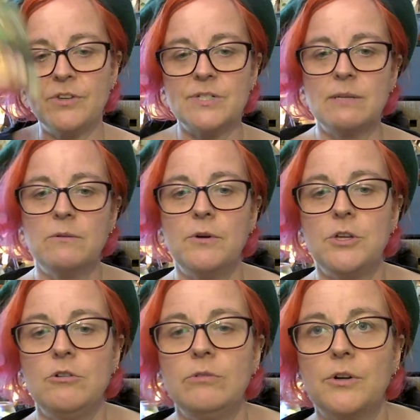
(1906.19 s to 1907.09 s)
There's something
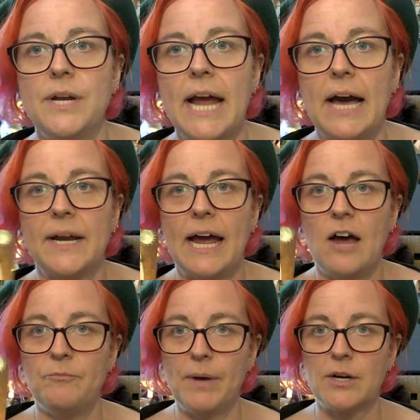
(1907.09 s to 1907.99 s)
about you learning how to
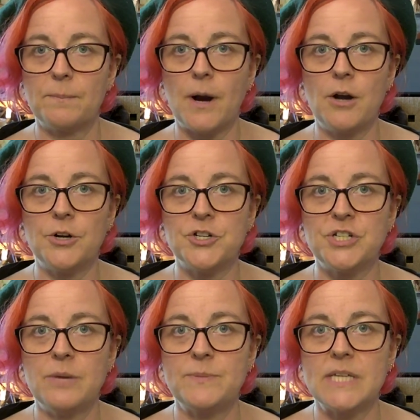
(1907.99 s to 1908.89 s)
have better
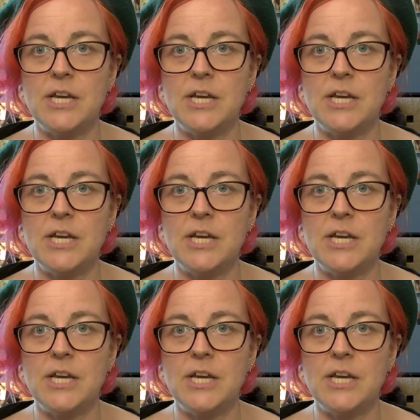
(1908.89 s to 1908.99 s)
partnerships